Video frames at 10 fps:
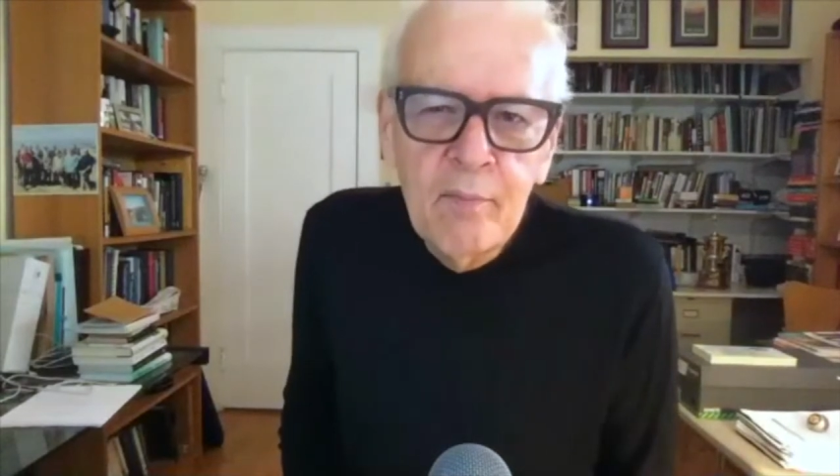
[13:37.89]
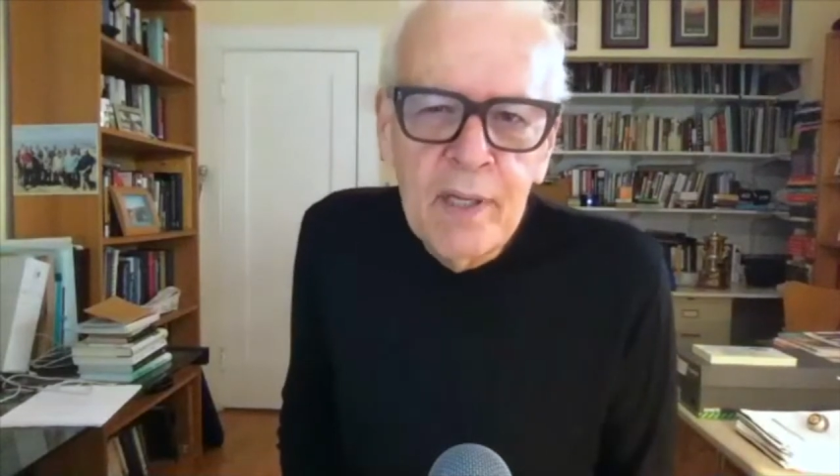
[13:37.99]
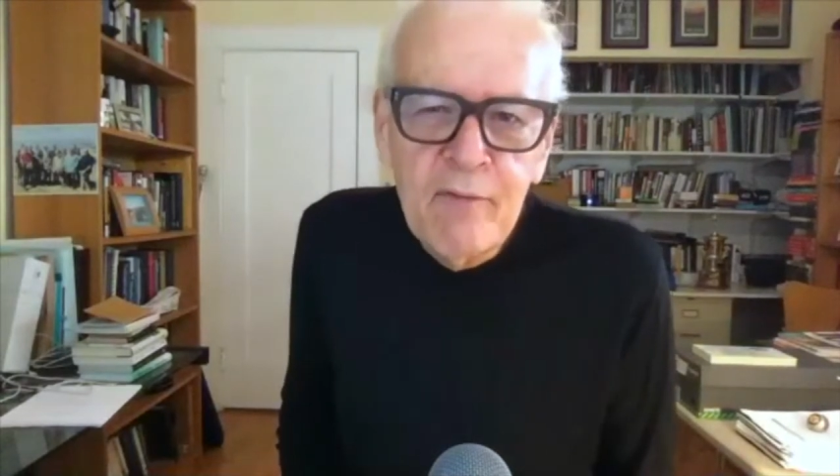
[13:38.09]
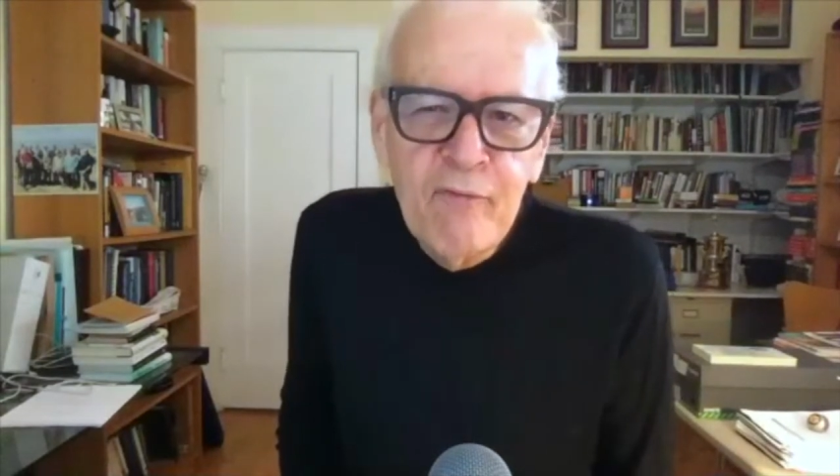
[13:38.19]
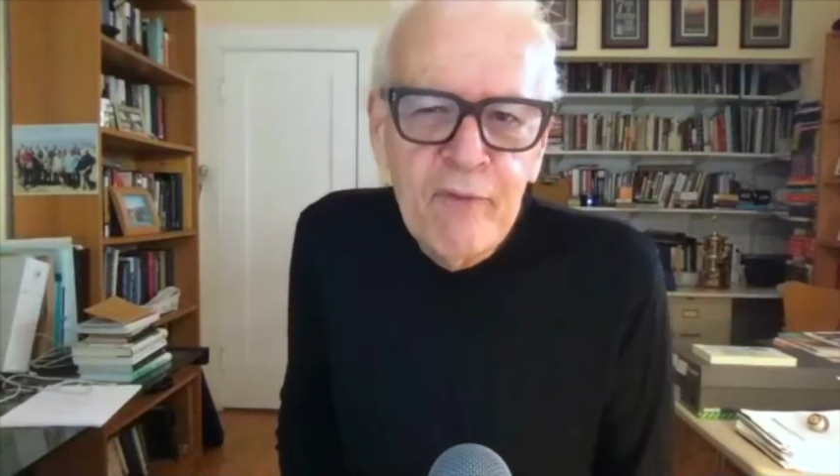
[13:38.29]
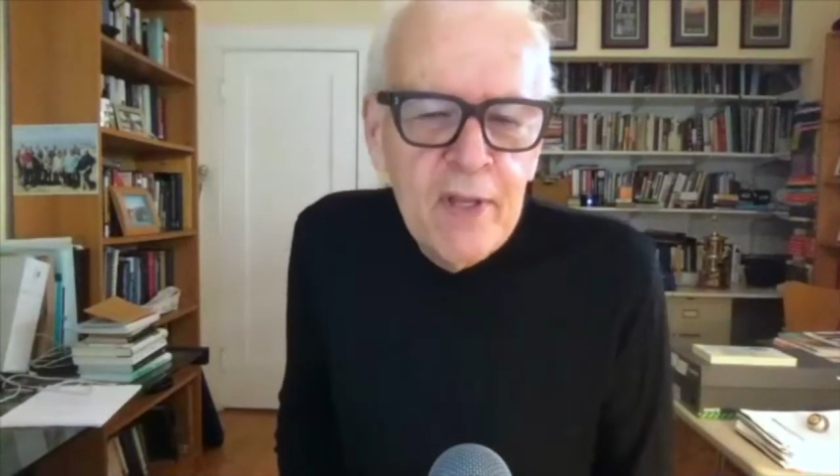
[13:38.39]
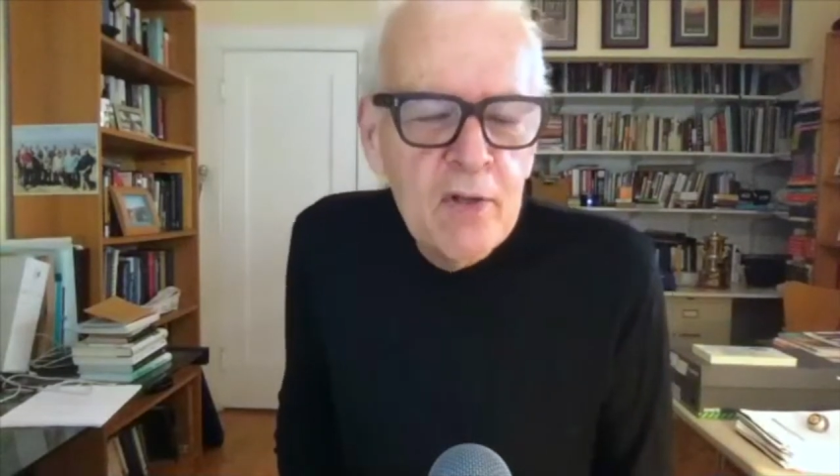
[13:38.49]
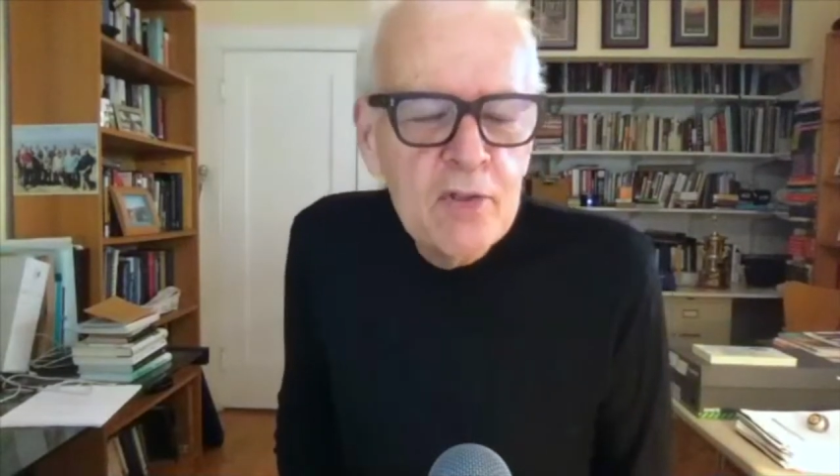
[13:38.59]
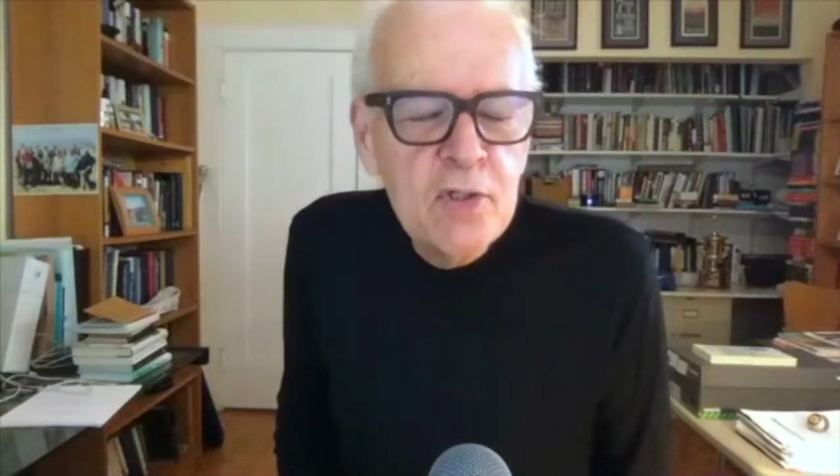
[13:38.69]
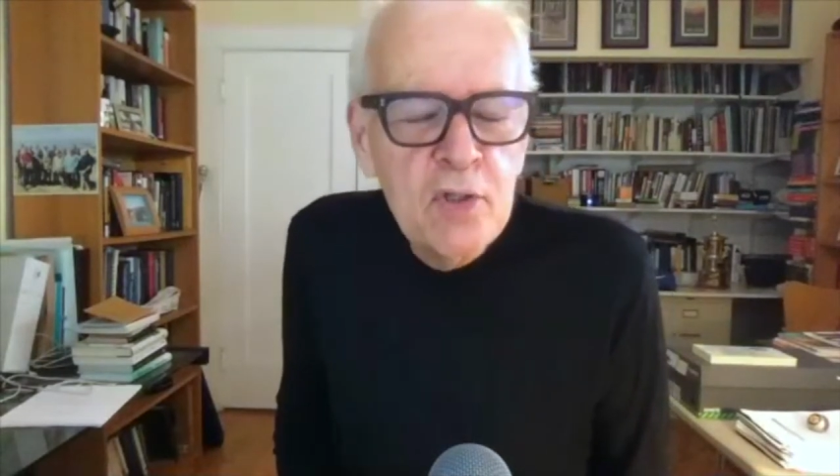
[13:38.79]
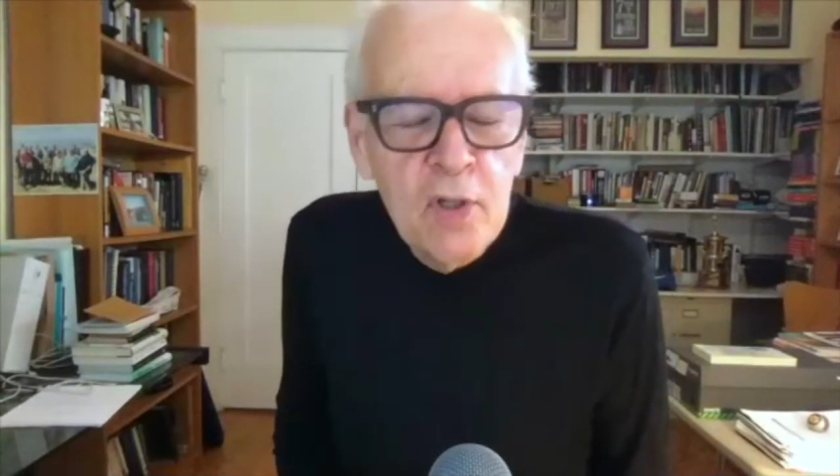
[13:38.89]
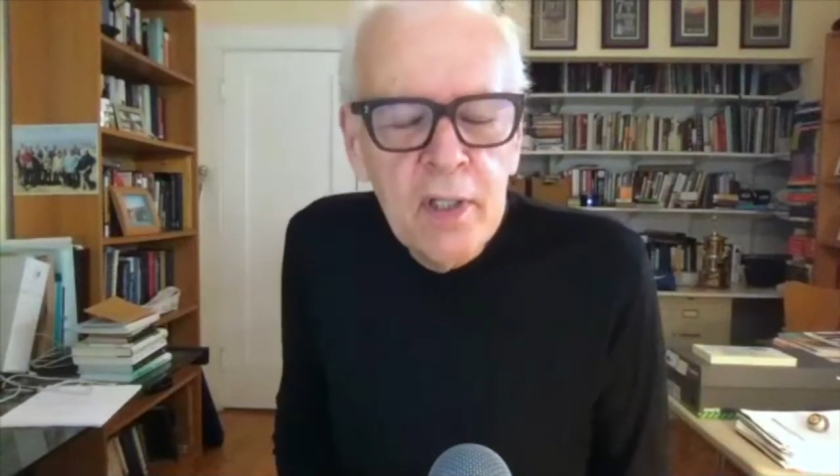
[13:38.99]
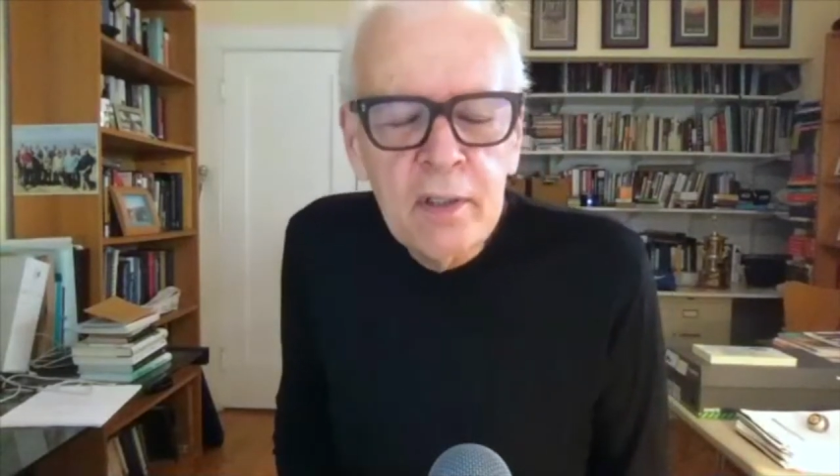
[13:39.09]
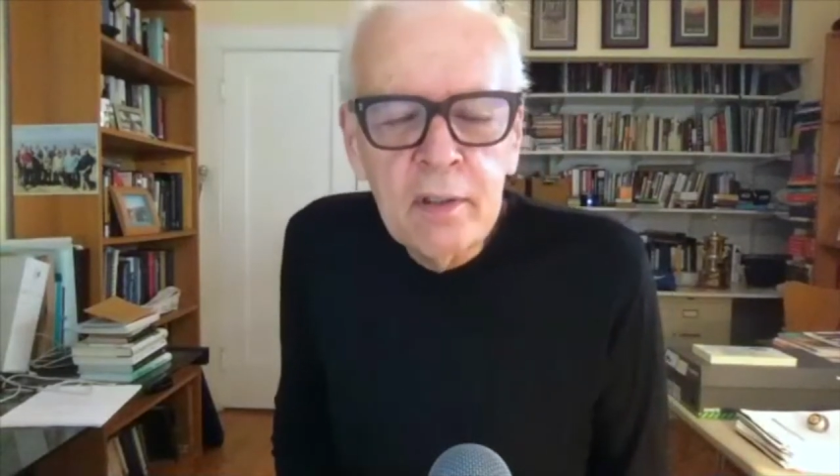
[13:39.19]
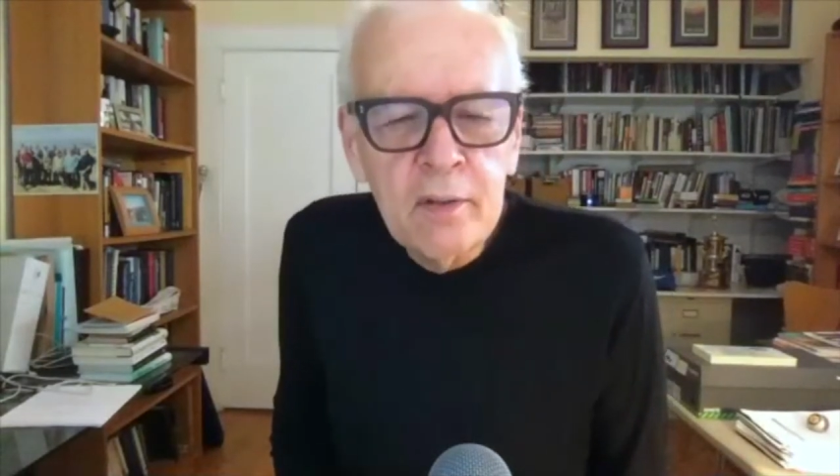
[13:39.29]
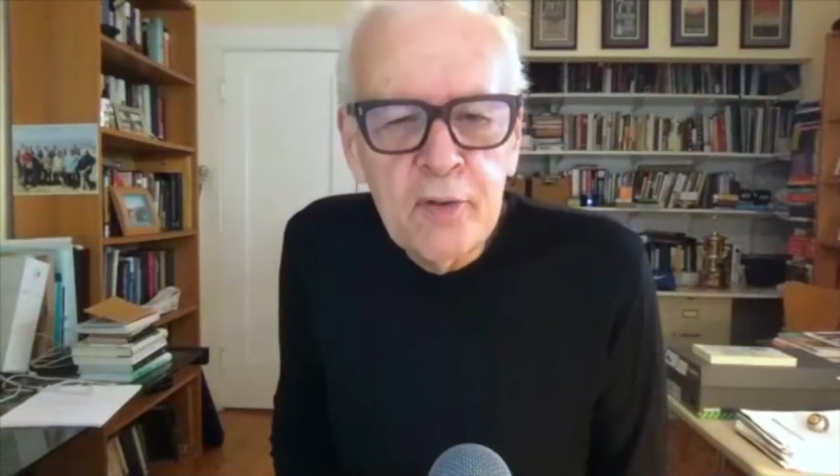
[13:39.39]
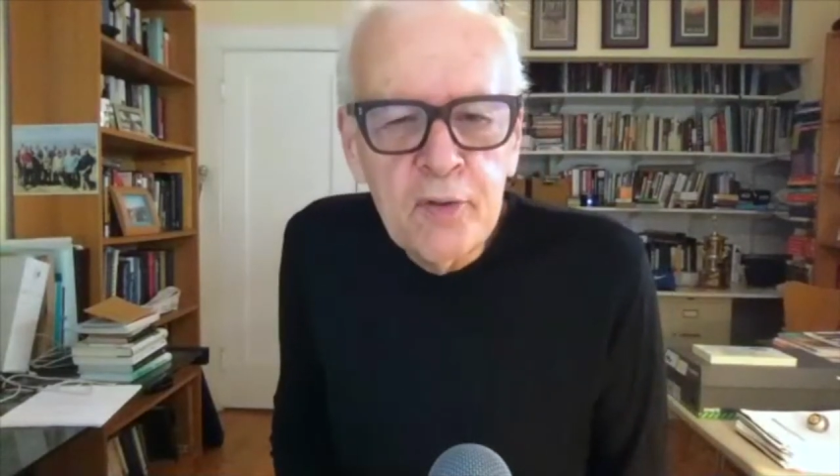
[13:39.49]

But it feels good,